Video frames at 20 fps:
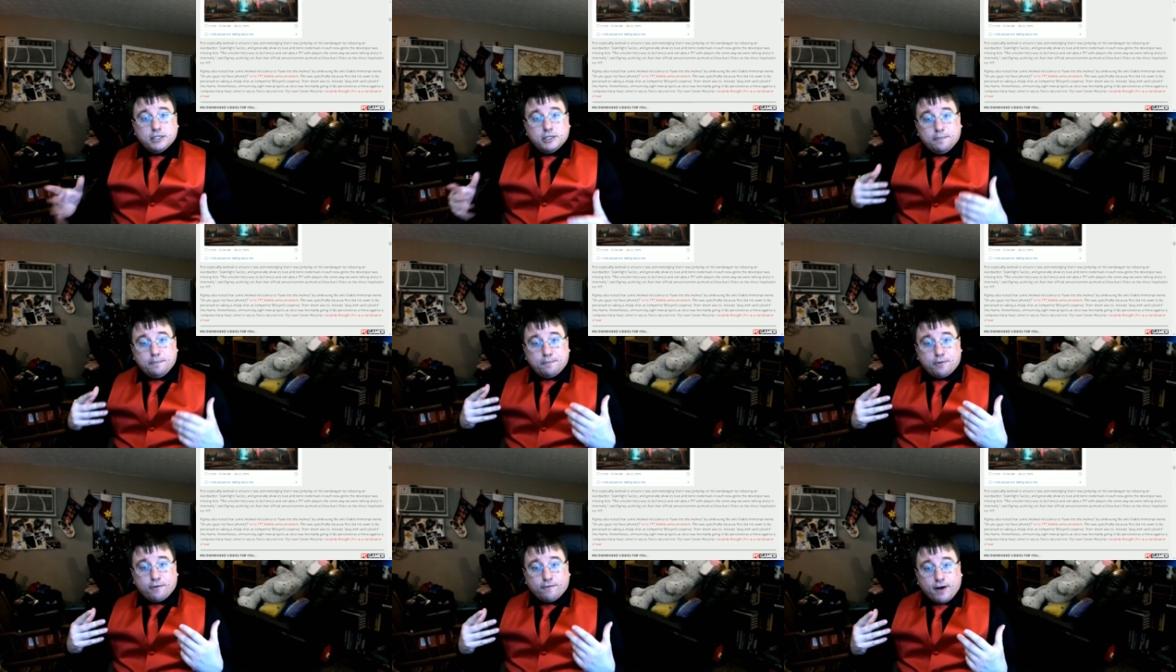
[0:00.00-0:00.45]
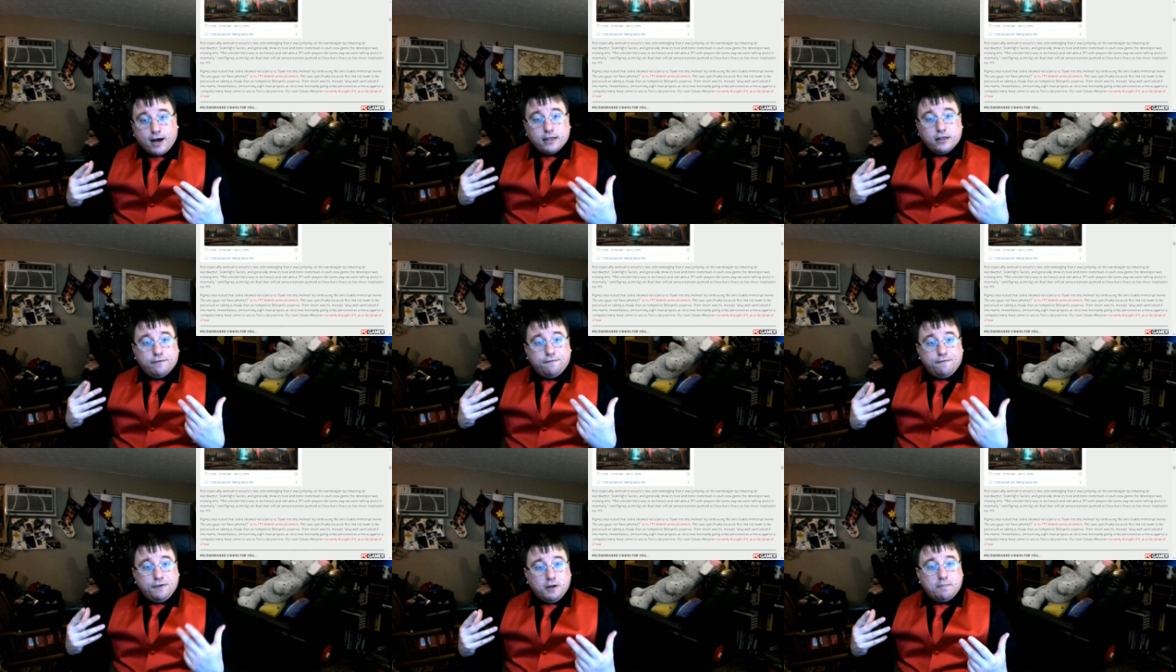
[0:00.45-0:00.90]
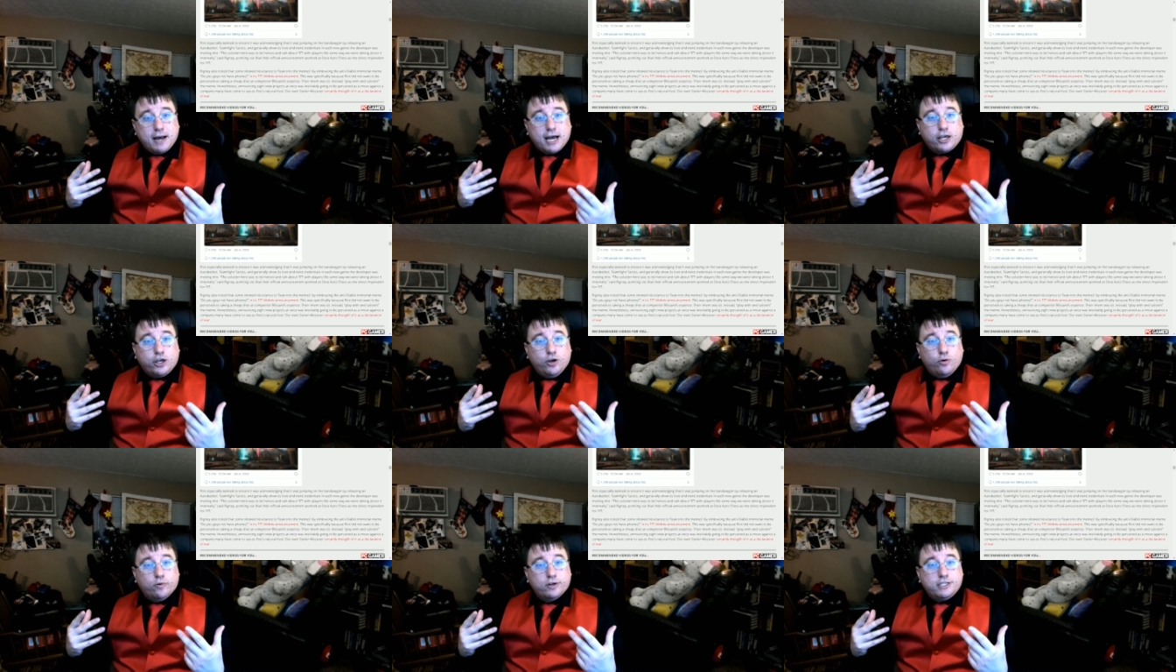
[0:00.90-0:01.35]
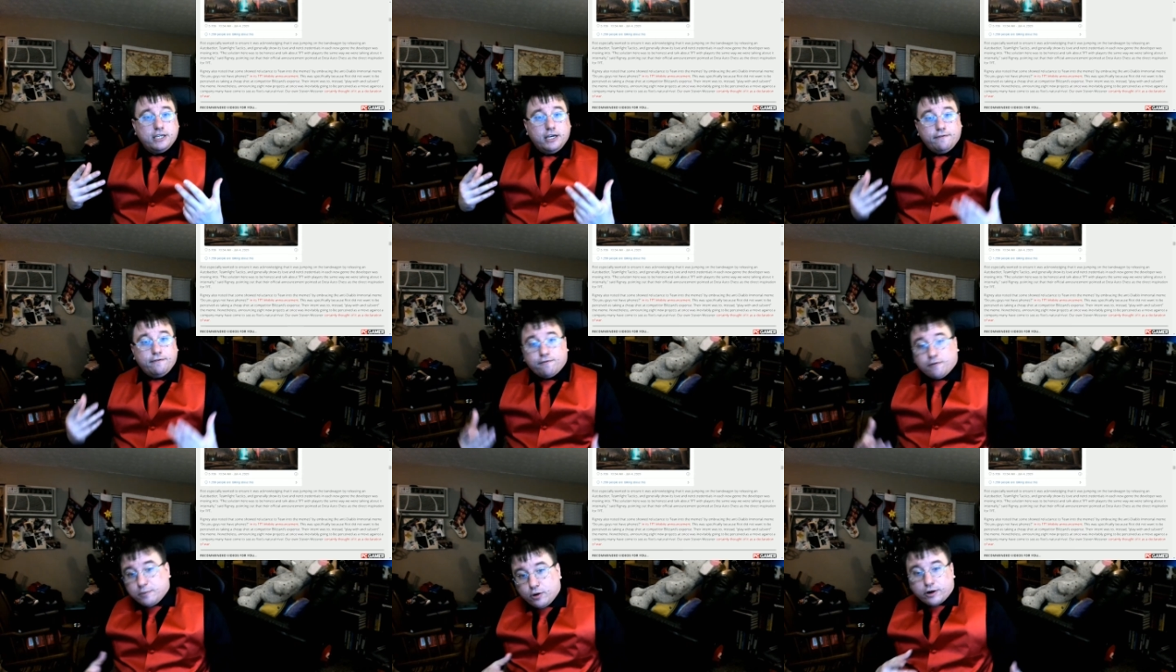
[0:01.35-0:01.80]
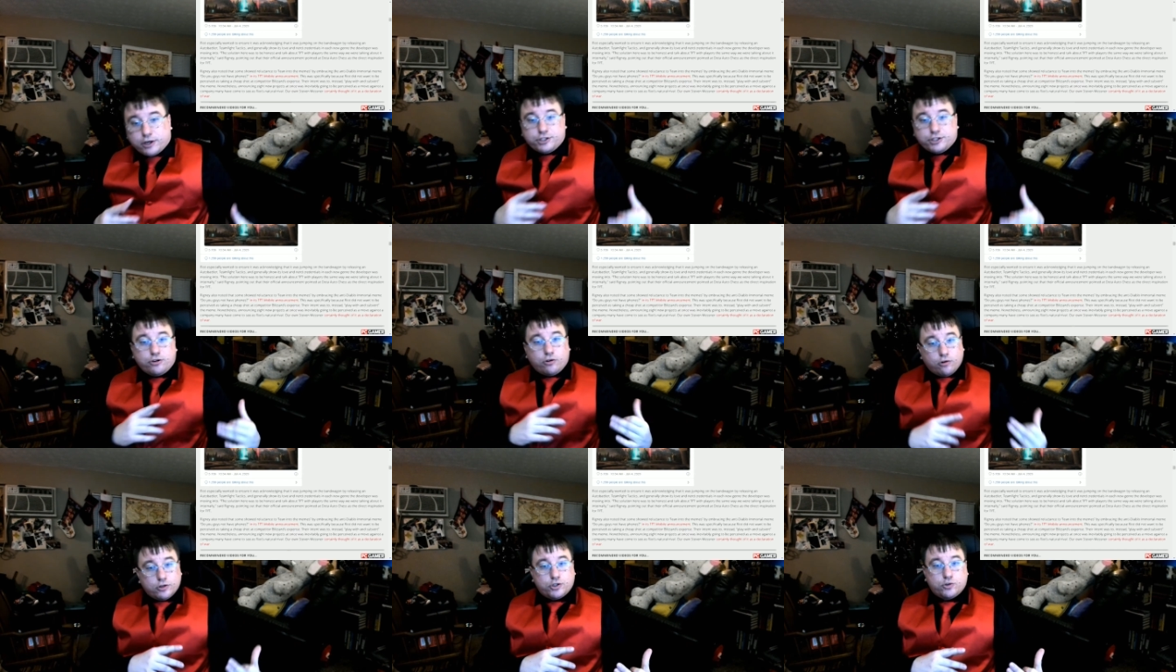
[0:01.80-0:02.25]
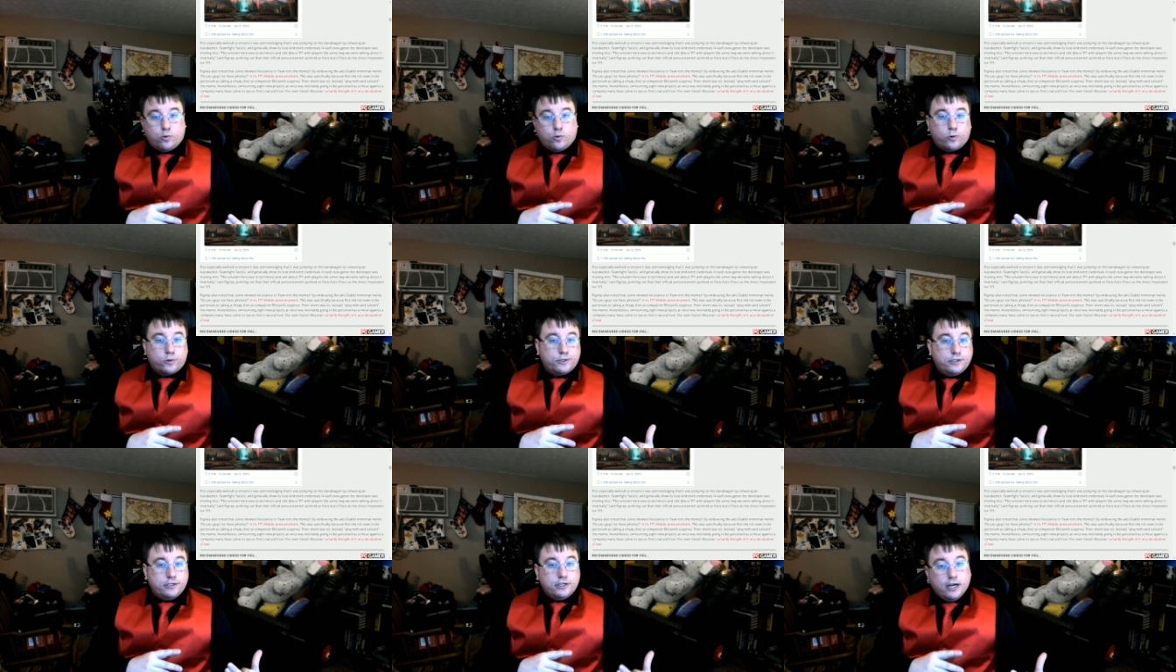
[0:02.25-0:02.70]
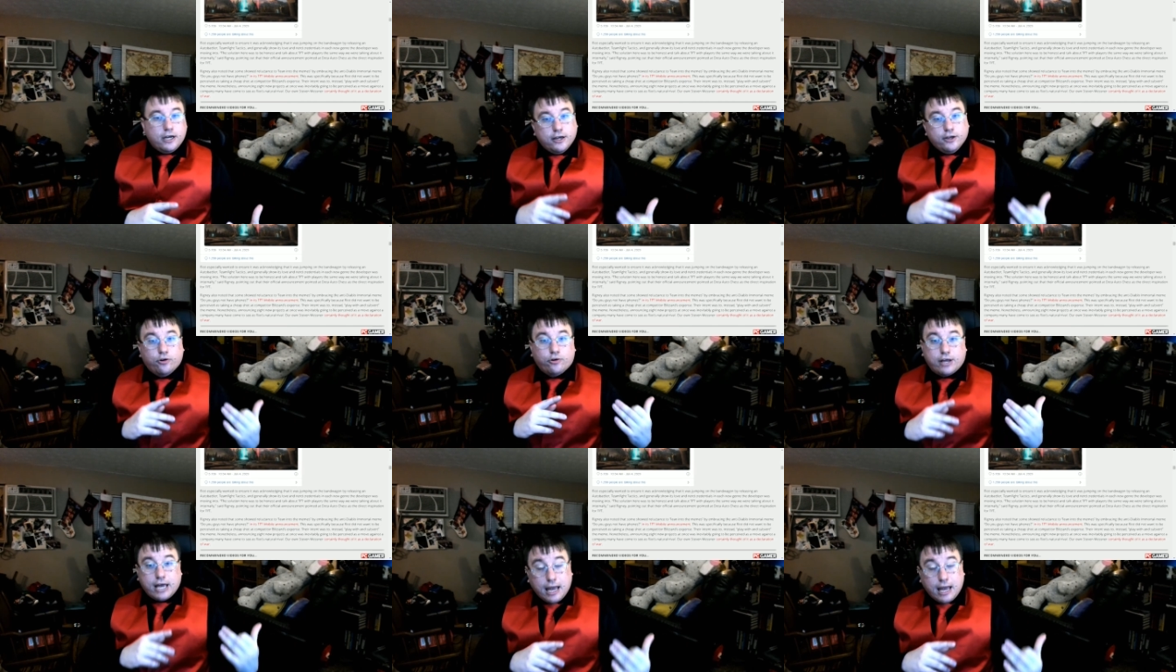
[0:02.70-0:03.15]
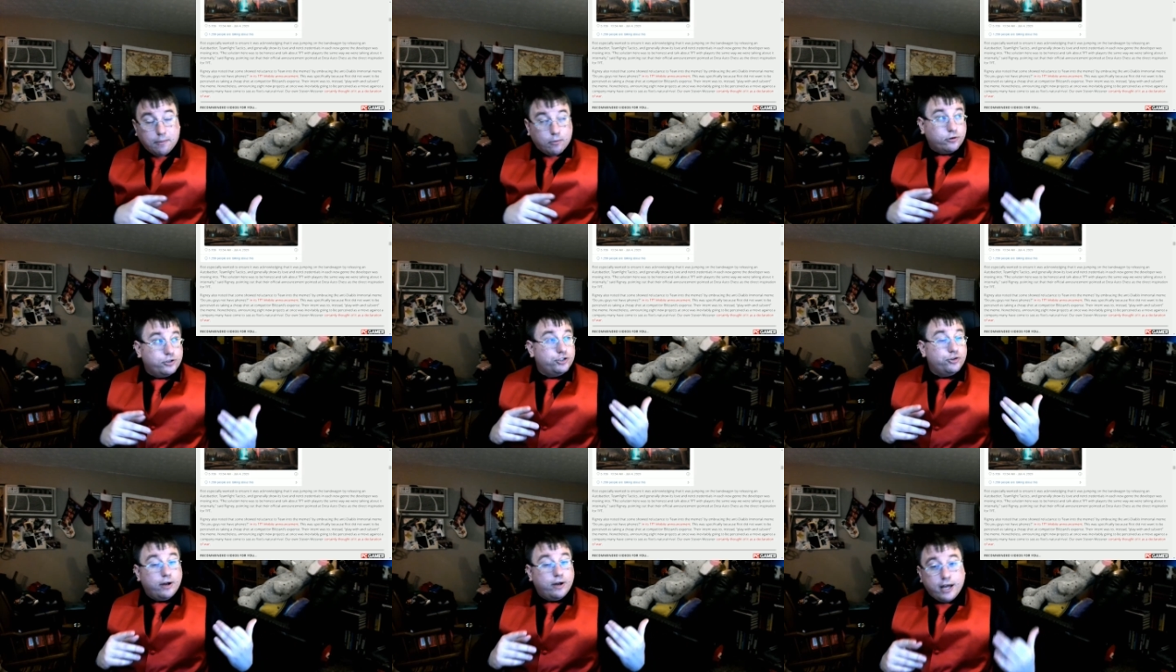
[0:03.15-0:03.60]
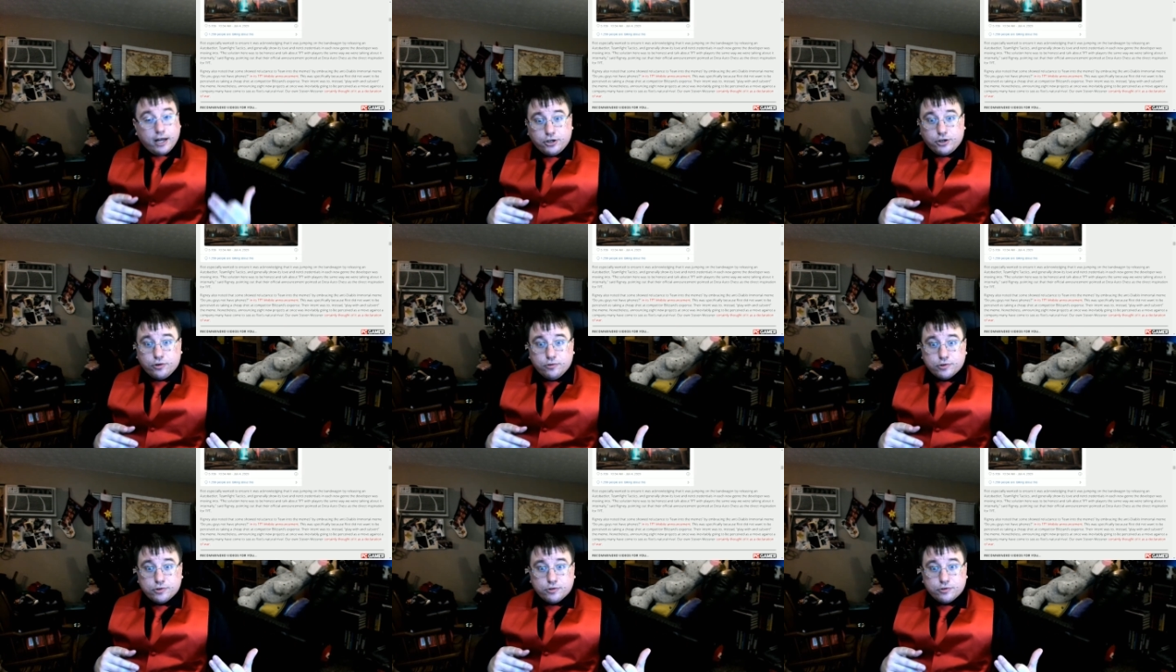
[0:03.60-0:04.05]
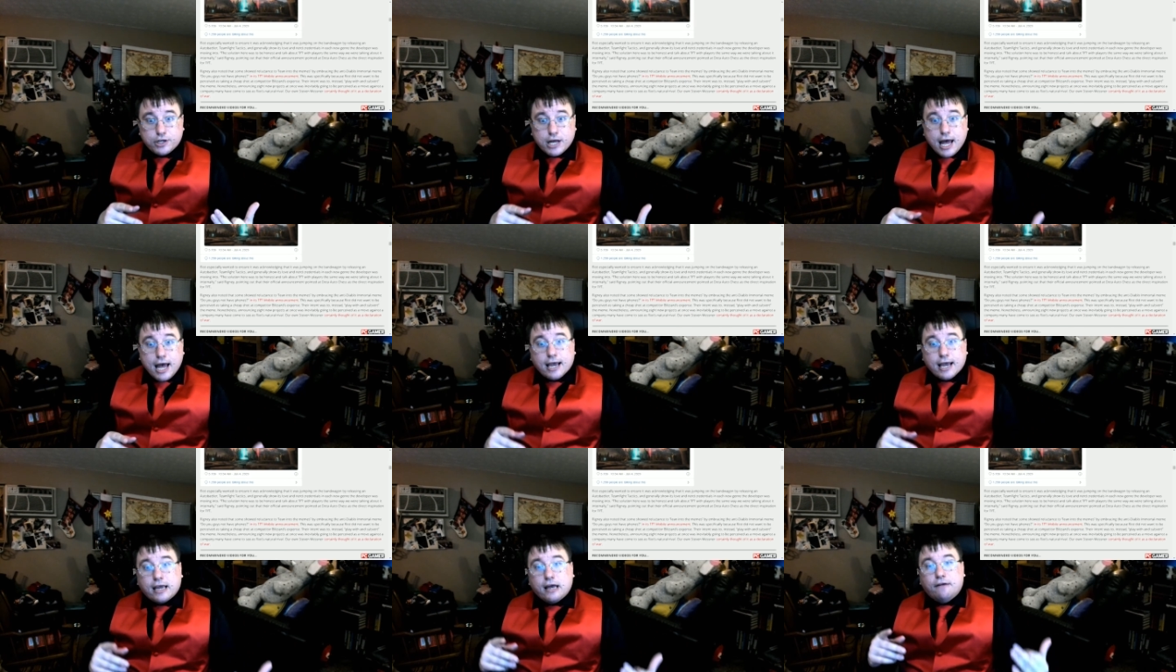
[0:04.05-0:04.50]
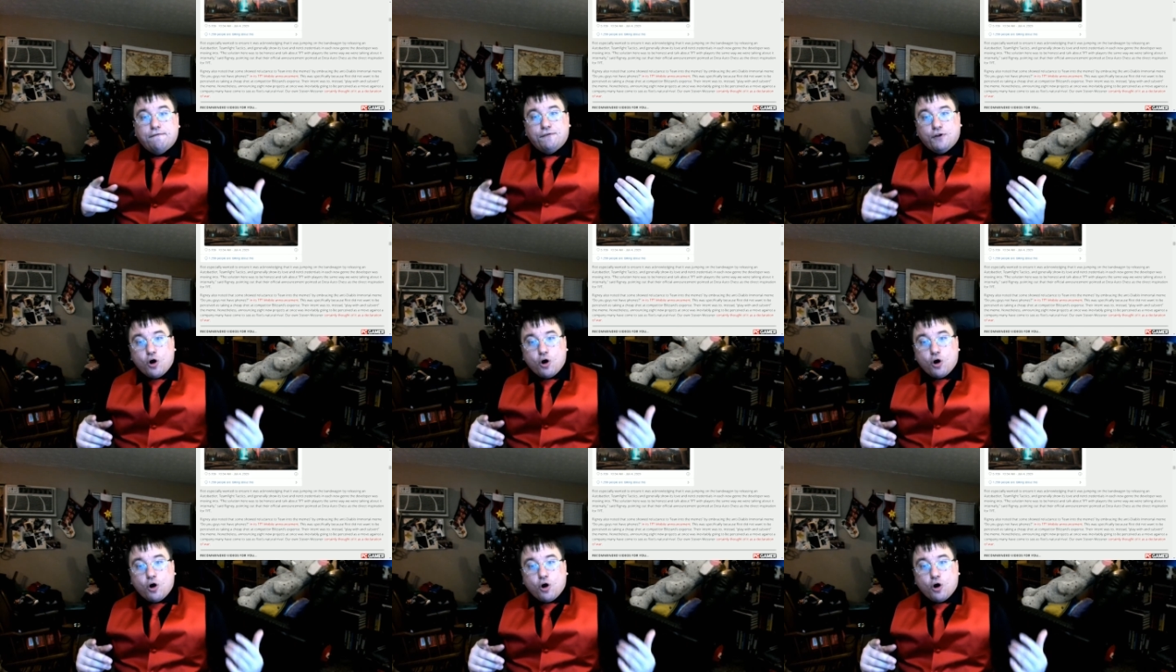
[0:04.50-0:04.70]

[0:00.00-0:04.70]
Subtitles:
because it provided the feedback you receive from your external sources, your gamers, your end users, can